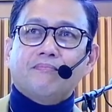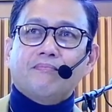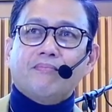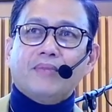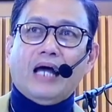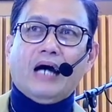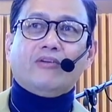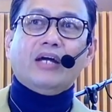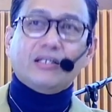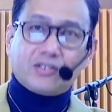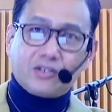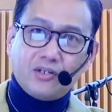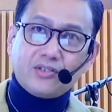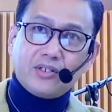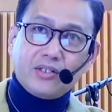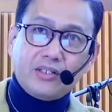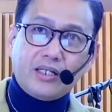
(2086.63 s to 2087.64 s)
Now, that's
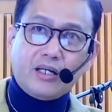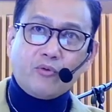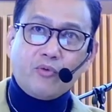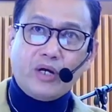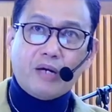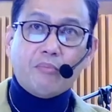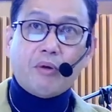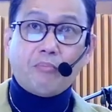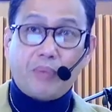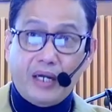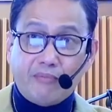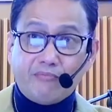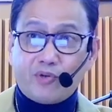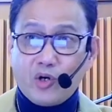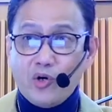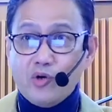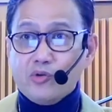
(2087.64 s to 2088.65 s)
considering we have a paved
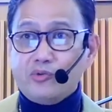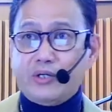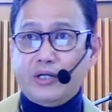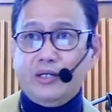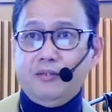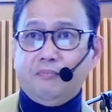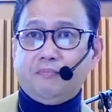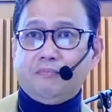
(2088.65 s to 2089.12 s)
road, right?